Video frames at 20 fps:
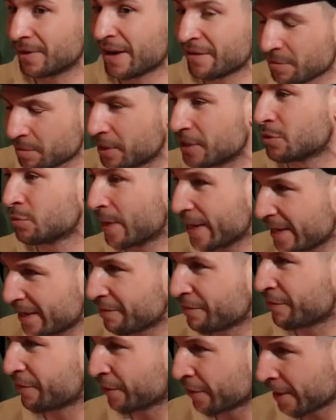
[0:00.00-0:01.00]
everybody's
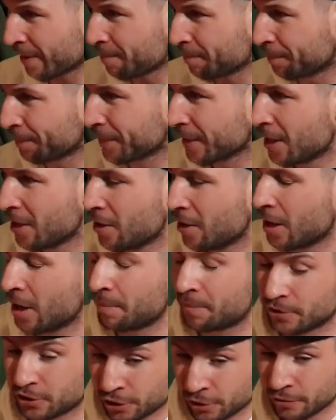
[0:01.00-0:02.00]
waiting for them
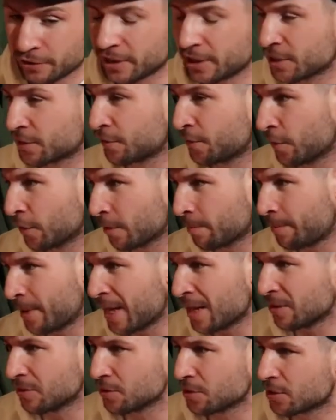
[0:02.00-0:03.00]
opportunities for the
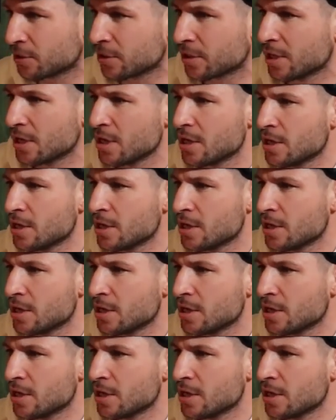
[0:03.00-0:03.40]
belts.